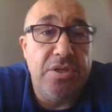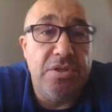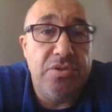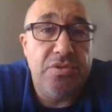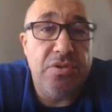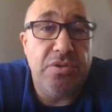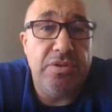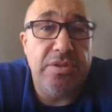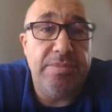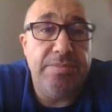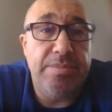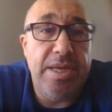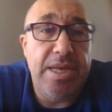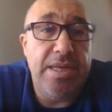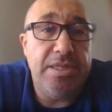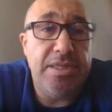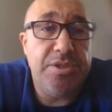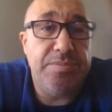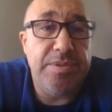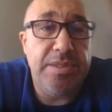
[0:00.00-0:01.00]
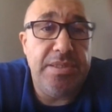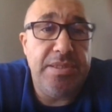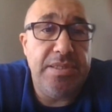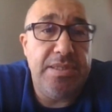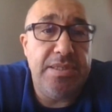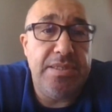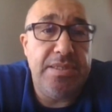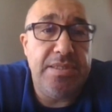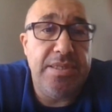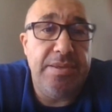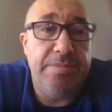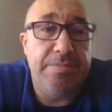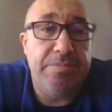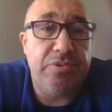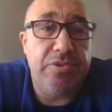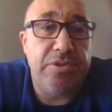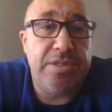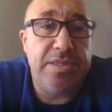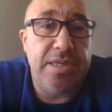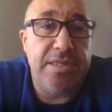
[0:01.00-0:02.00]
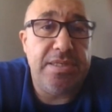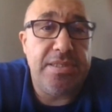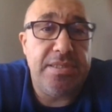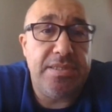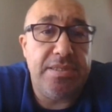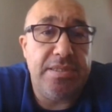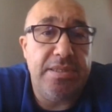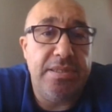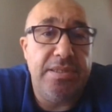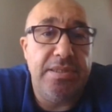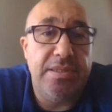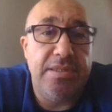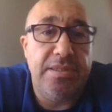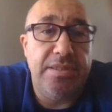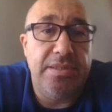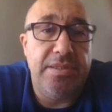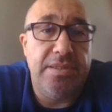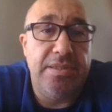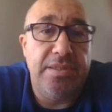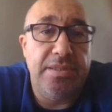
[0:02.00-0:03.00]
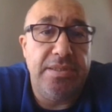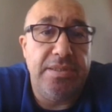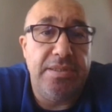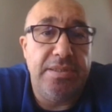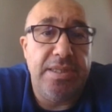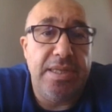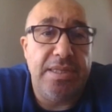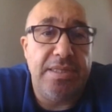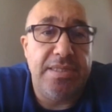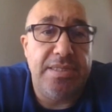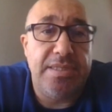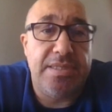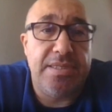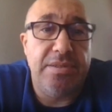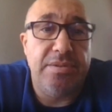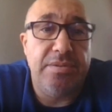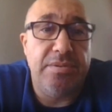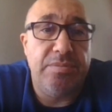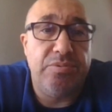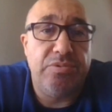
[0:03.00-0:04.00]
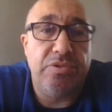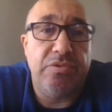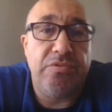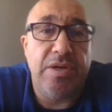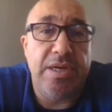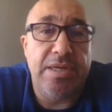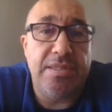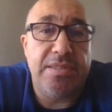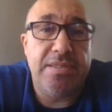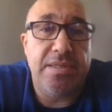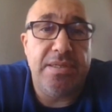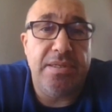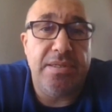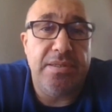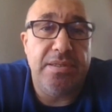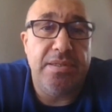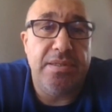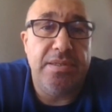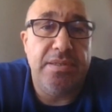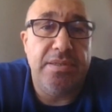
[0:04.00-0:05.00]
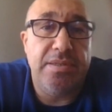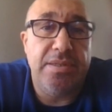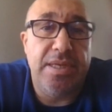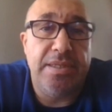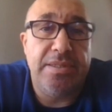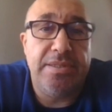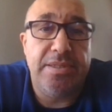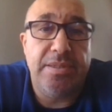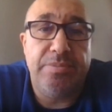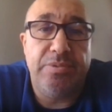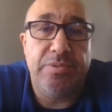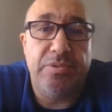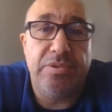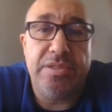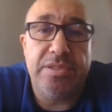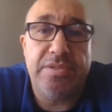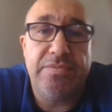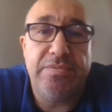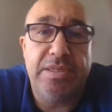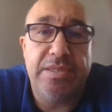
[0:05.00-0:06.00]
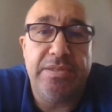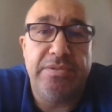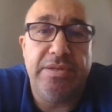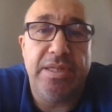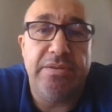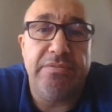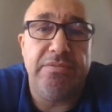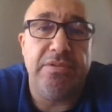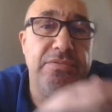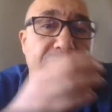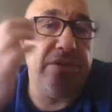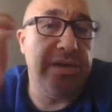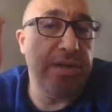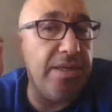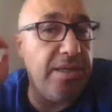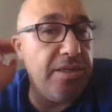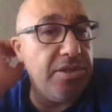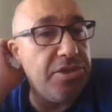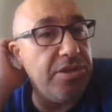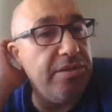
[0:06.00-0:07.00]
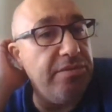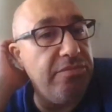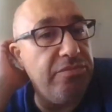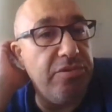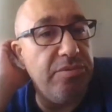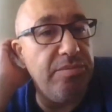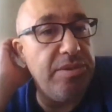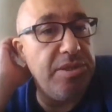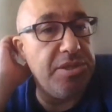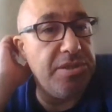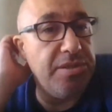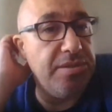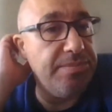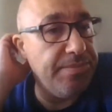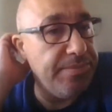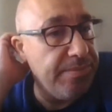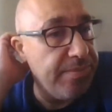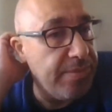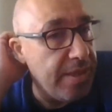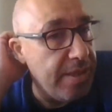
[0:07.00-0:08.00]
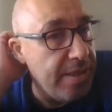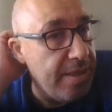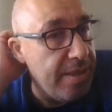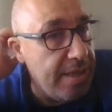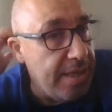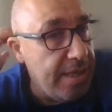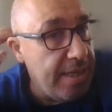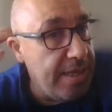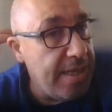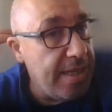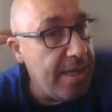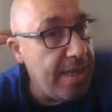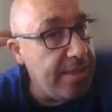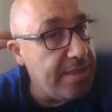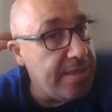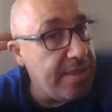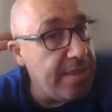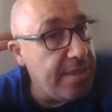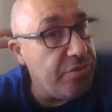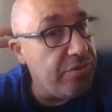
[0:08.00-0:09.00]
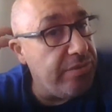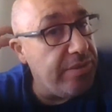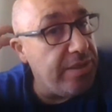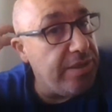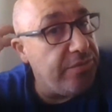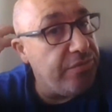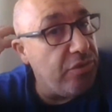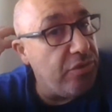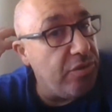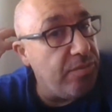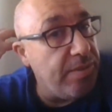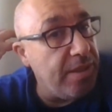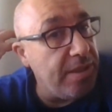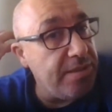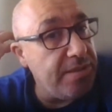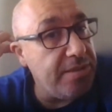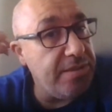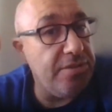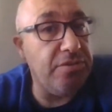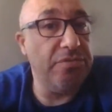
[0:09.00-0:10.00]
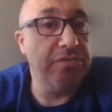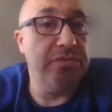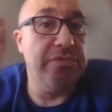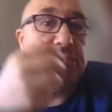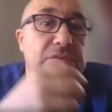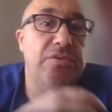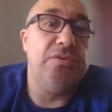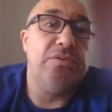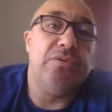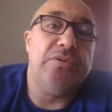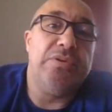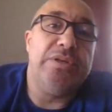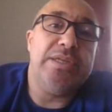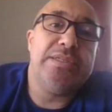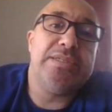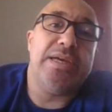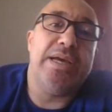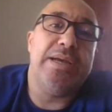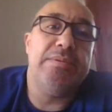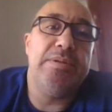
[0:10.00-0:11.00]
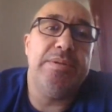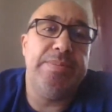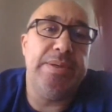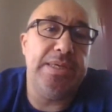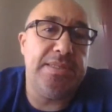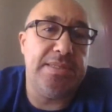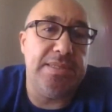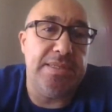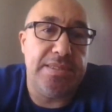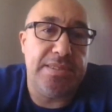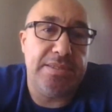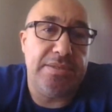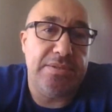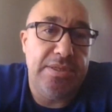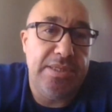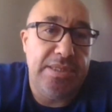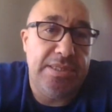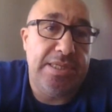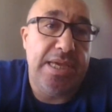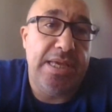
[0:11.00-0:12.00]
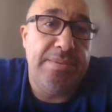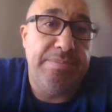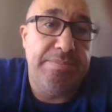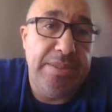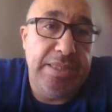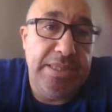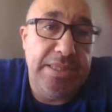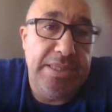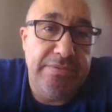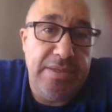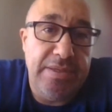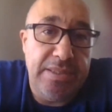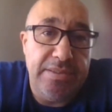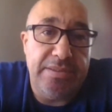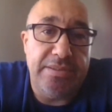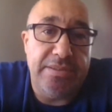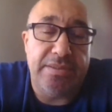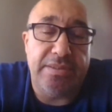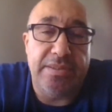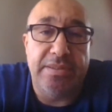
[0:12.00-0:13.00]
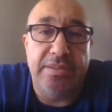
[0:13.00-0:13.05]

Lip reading: So the management is the process that is provides entrepreneurs with the relevant financial information in an easy-to-read format on a timely basis. It can be whether